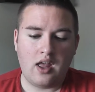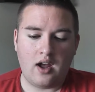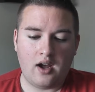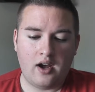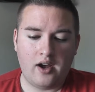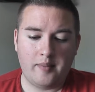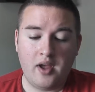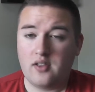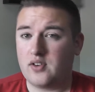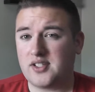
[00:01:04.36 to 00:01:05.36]

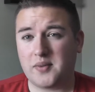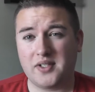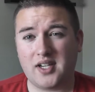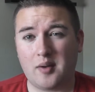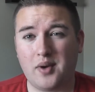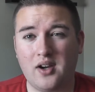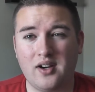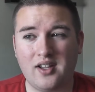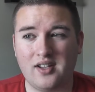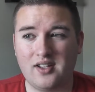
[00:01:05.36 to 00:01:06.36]
First thing I want to talk
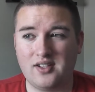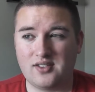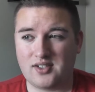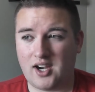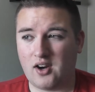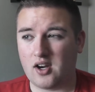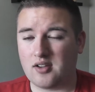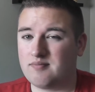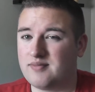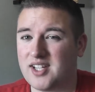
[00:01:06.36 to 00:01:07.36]
about is
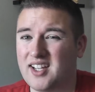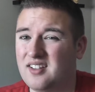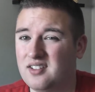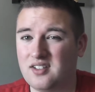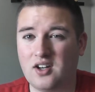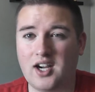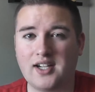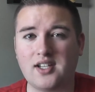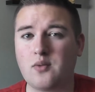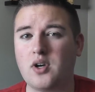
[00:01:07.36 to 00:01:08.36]
Tara. Dead or
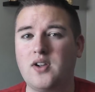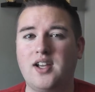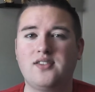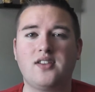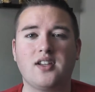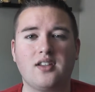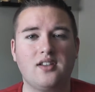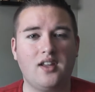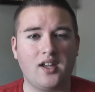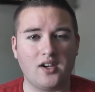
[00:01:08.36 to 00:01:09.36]
not dead? What do you guys think?
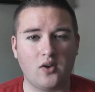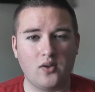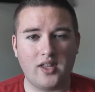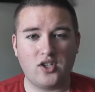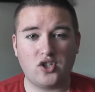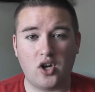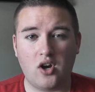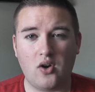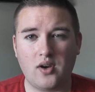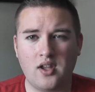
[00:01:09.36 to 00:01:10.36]
I know they
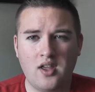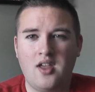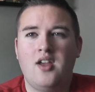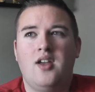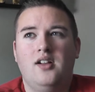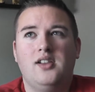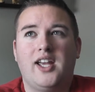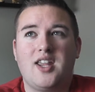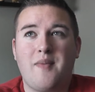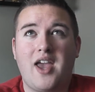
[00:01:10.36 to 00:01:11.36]
showed
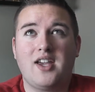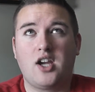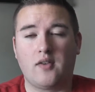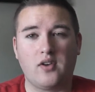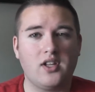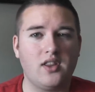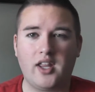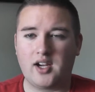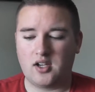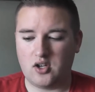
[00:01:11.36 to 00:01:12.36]
Letty May covered in
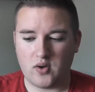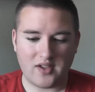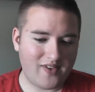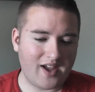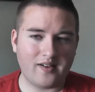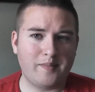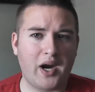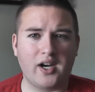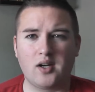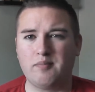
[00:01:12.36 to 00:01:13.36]
like gooey
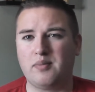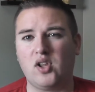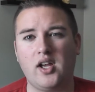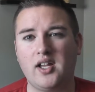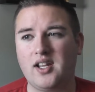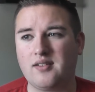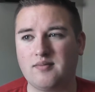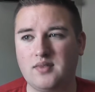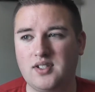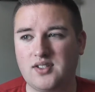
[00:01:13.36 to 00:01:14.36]
vampire blood
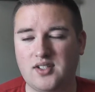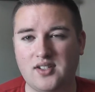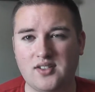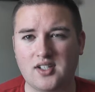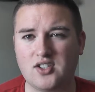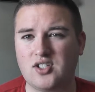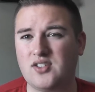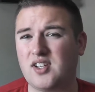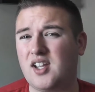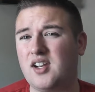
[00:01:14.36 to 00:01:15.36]
and disgusting, and she
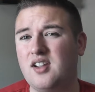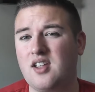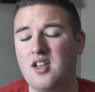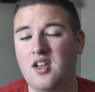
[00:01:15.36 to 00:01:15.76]
said